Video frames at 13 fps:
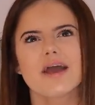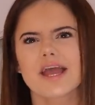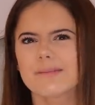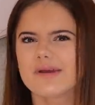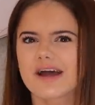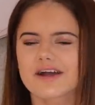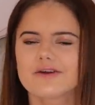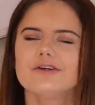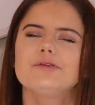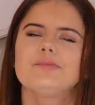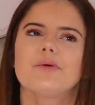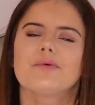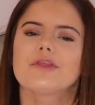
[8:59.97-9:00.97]
maybe I
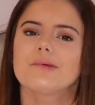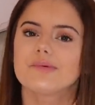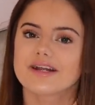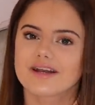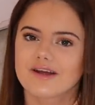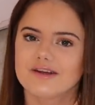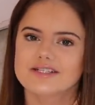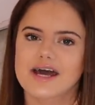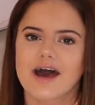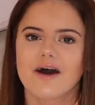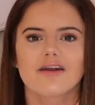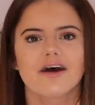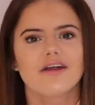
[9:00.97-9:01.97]
could but with it being low
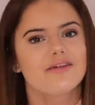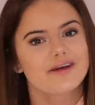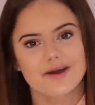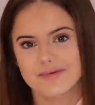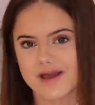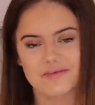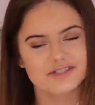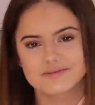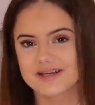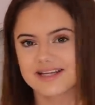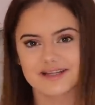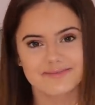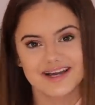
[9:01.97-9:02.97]
down I don't think I'll be able to
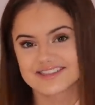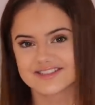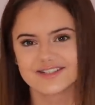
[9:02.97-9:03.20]
make the back